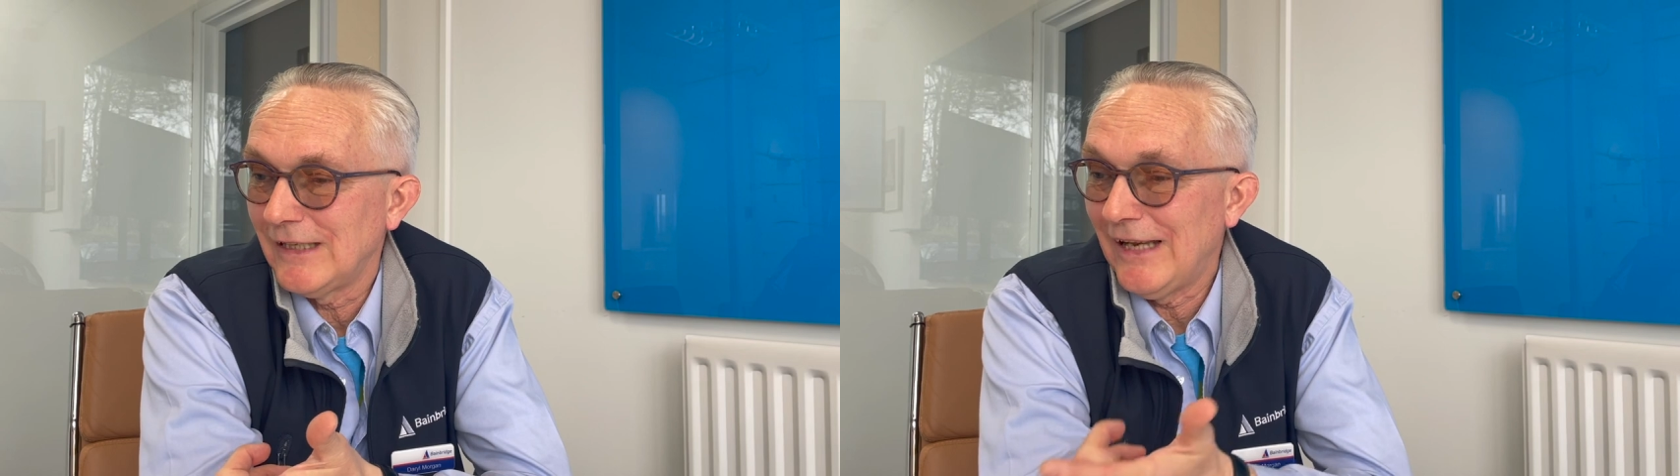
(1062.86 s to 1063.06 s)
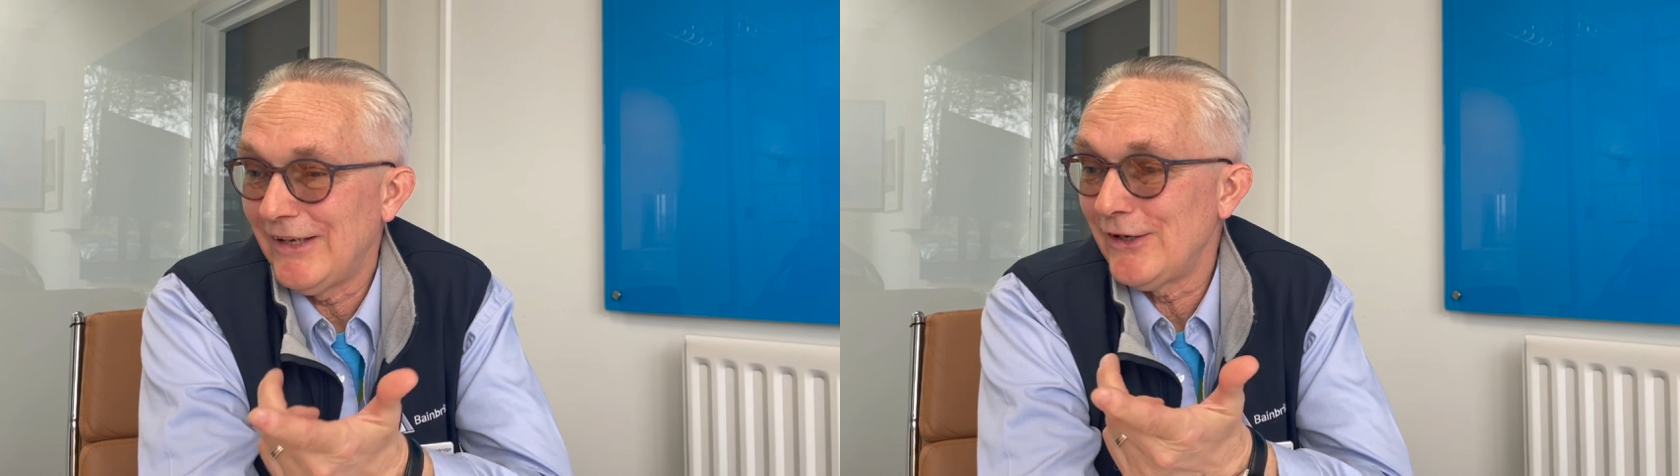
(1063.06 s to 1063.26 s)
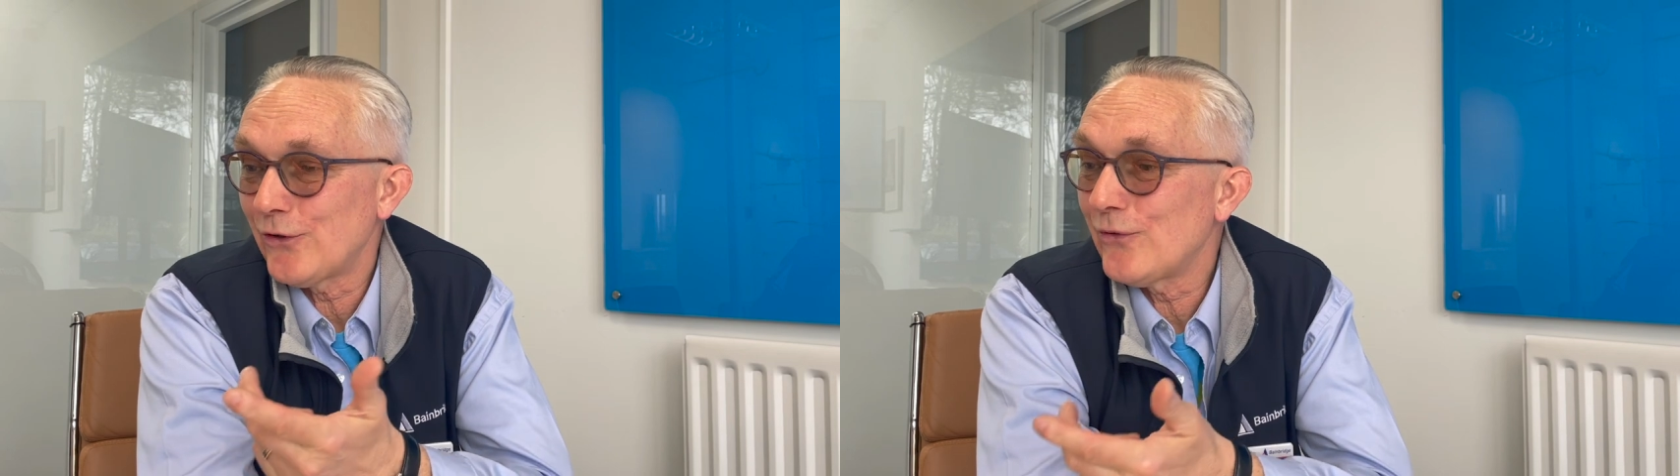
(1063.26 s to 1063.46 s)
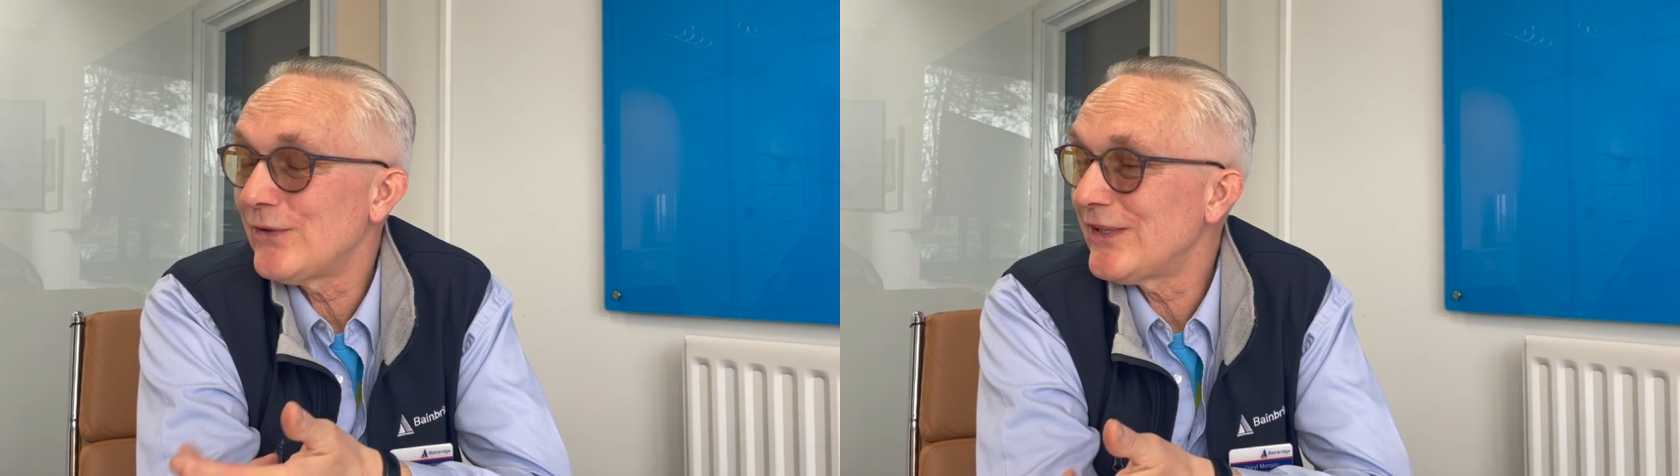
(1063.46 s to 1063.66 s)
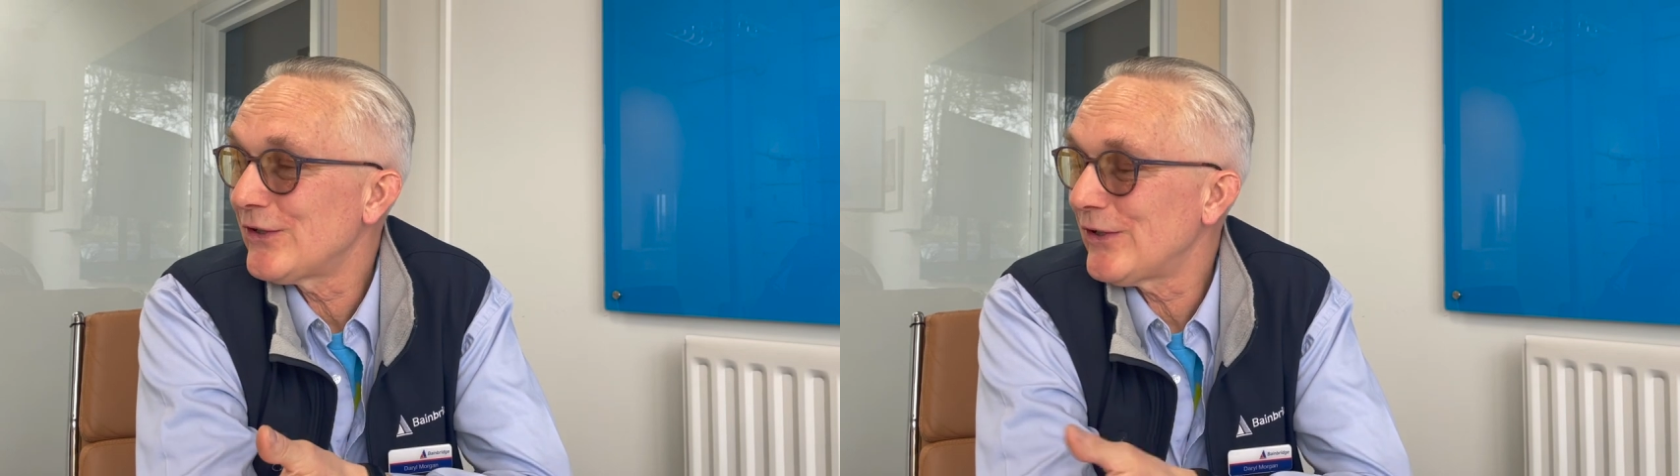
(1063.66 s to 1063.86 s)
and then a
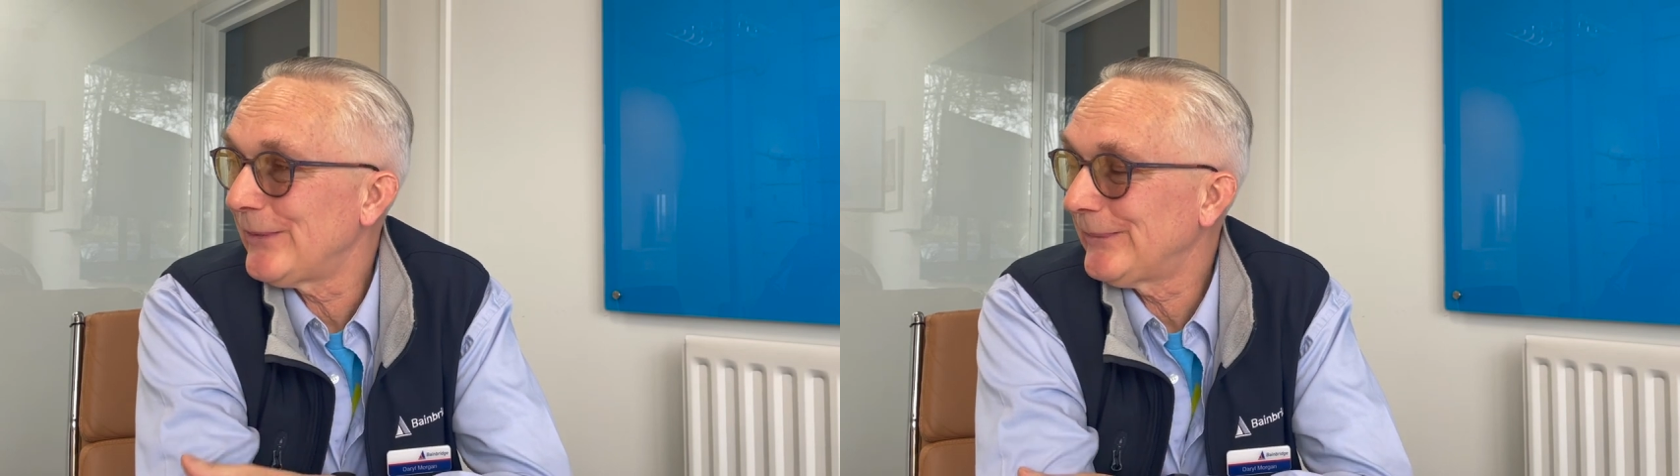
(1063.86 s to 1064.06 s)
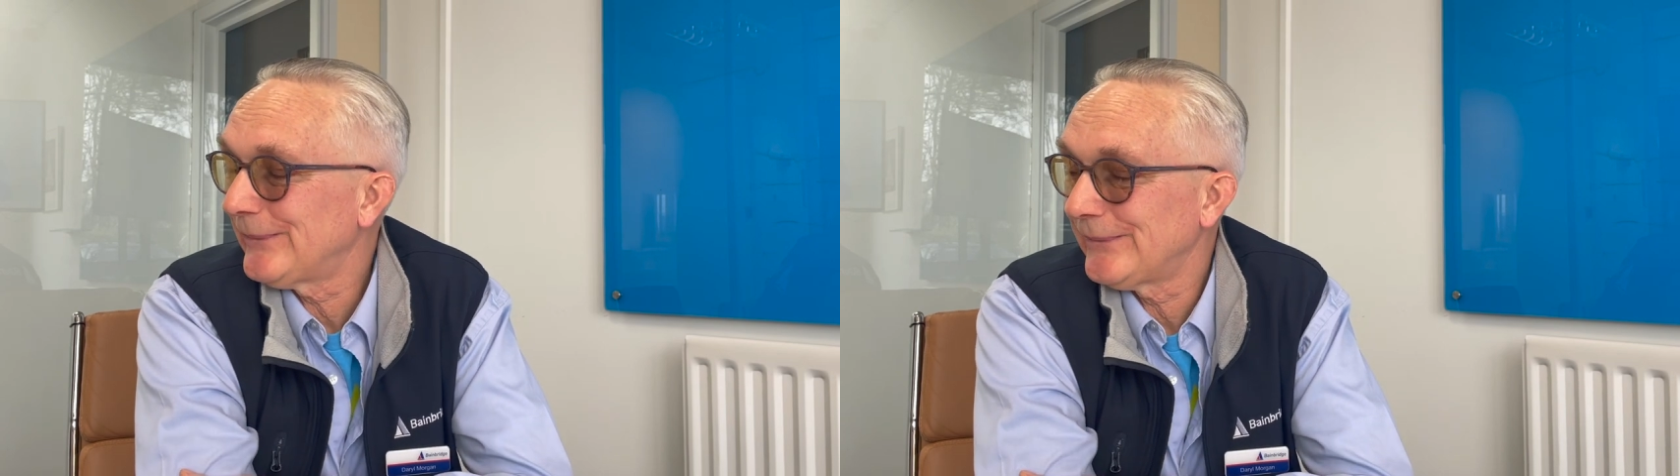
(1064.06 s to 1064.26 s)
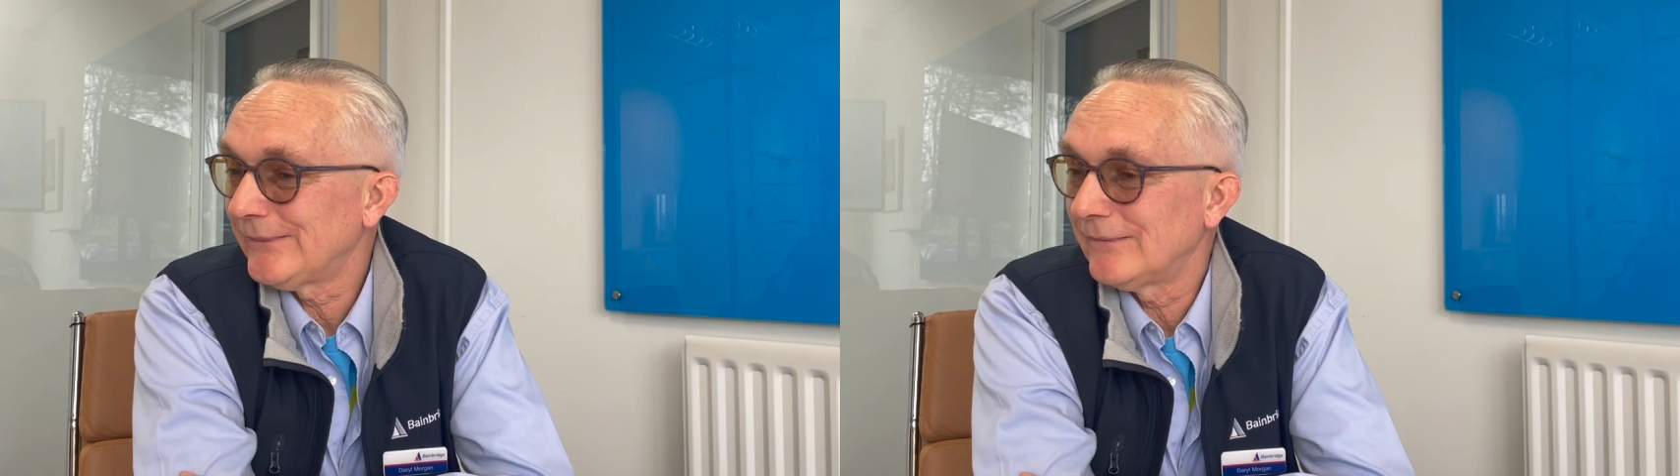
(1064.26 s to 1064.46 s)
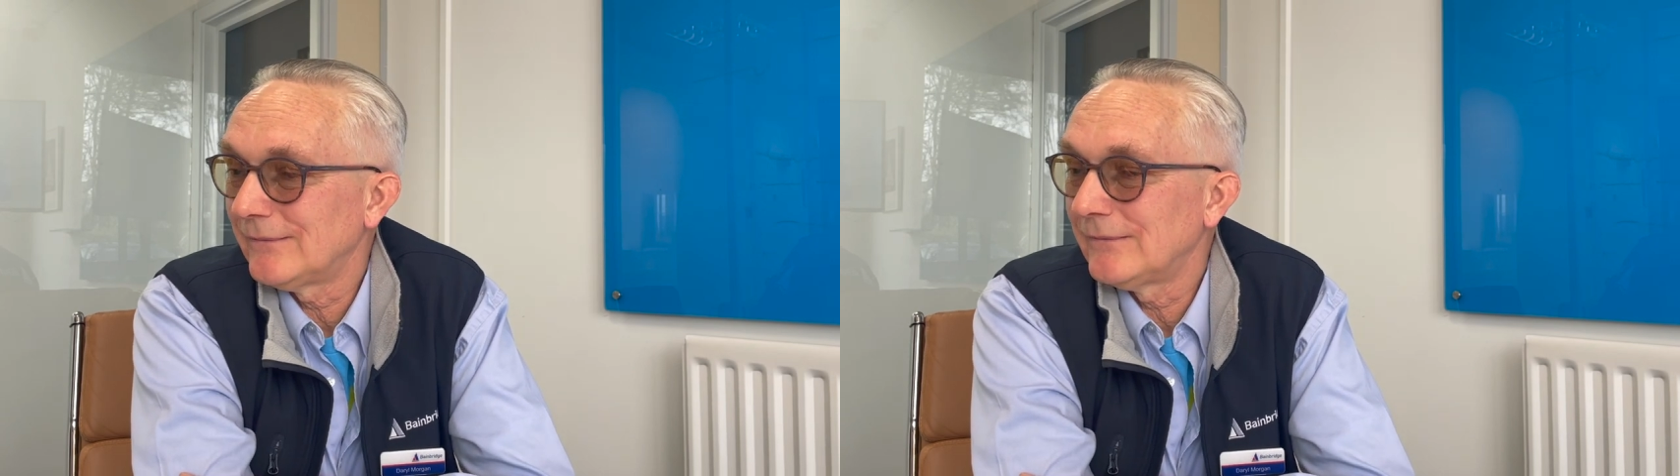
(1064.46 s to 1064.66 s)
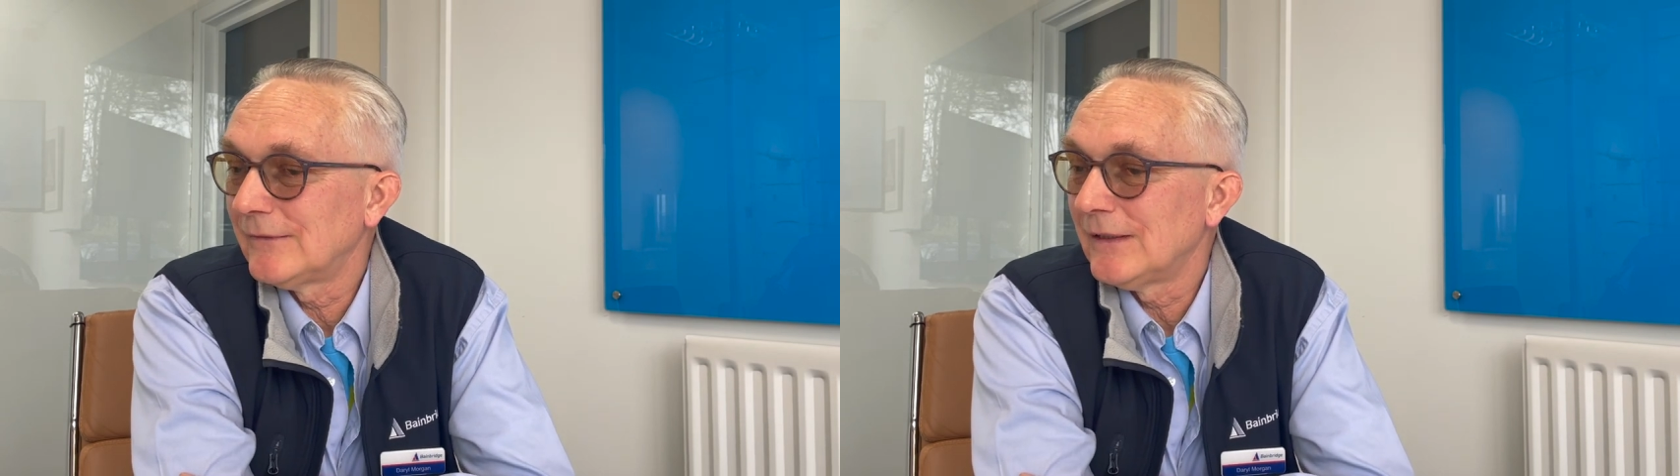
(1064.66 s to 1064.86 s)
cruising shoe.
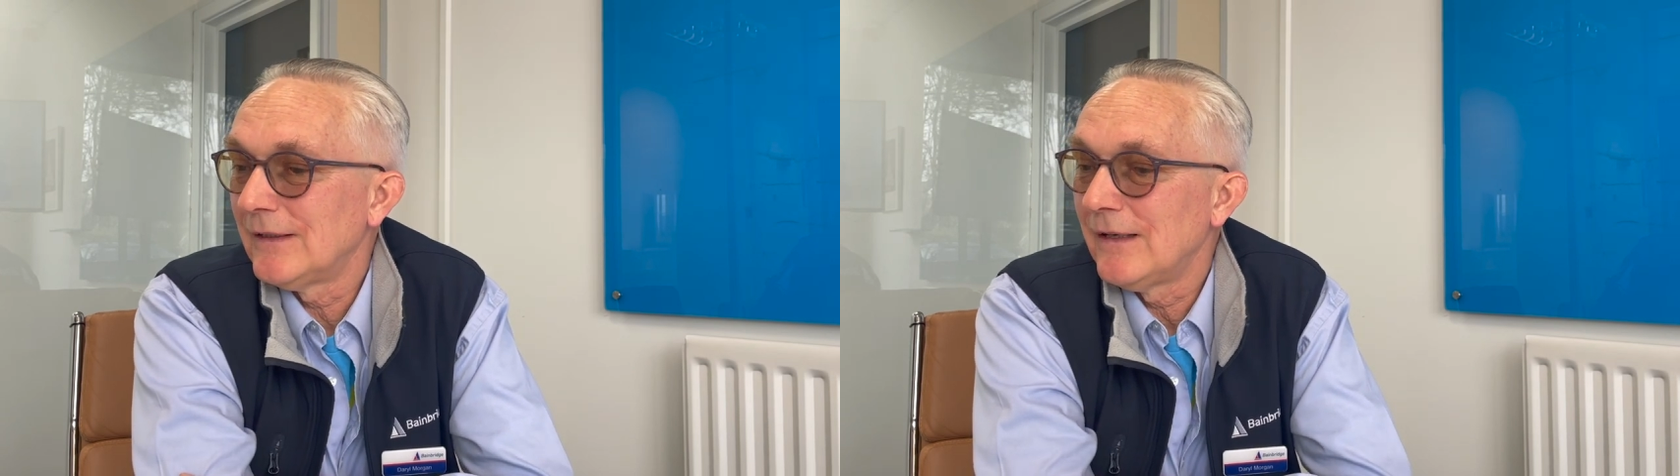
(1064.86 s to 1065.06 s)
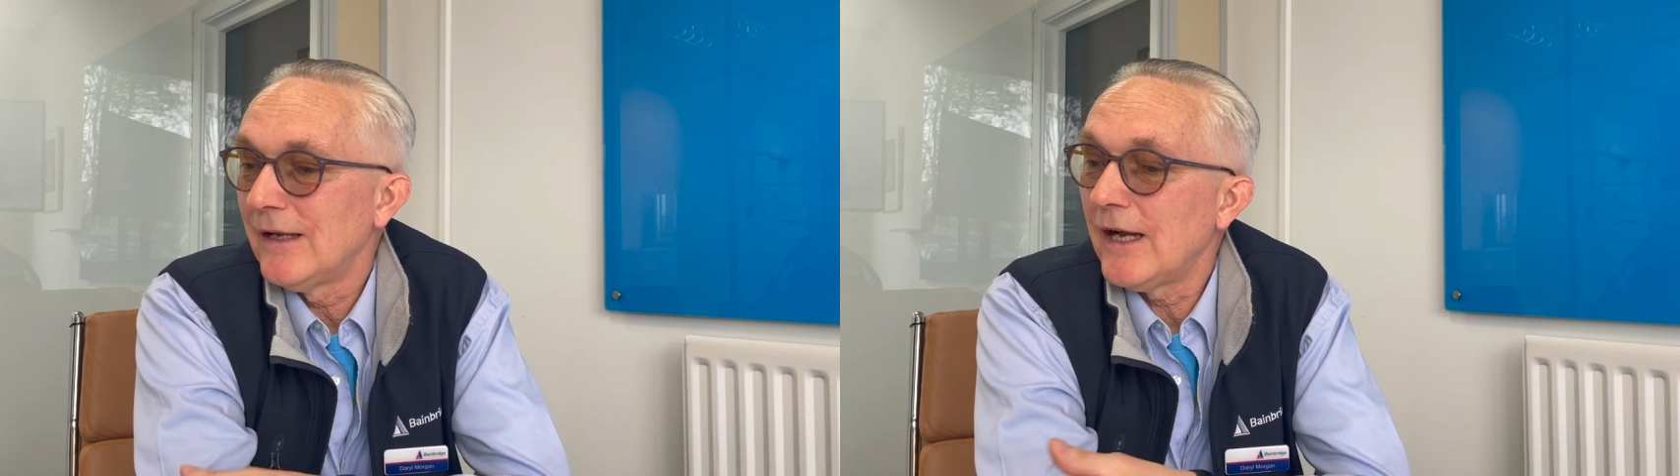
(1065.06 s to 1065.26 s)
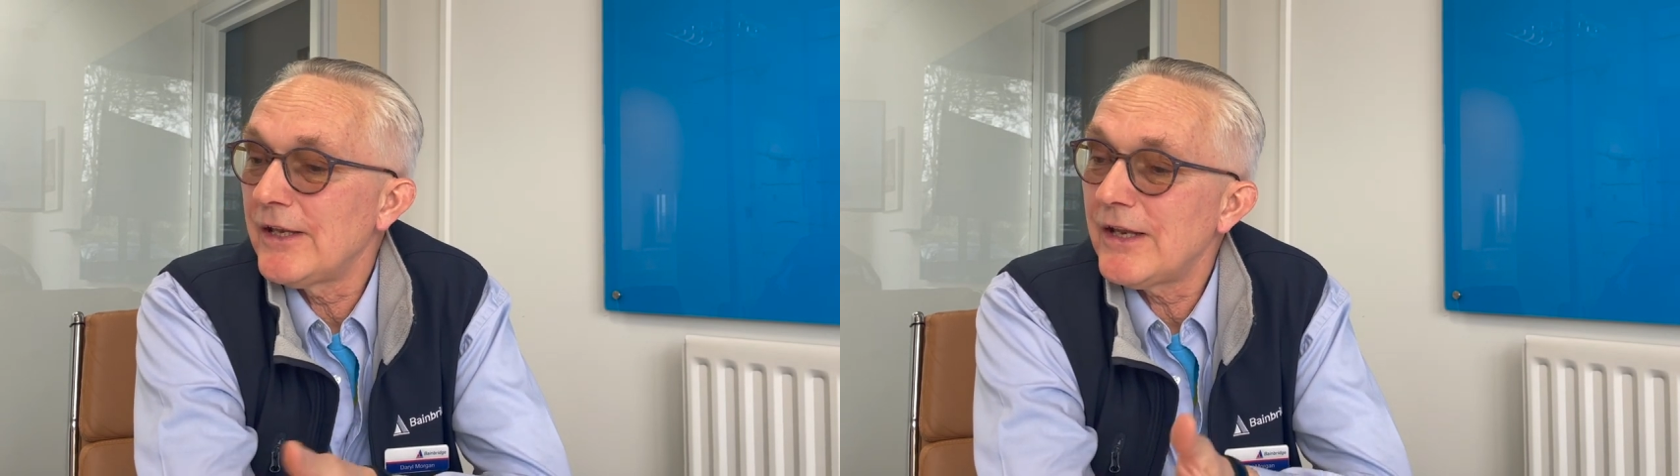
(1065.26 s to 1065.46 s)
And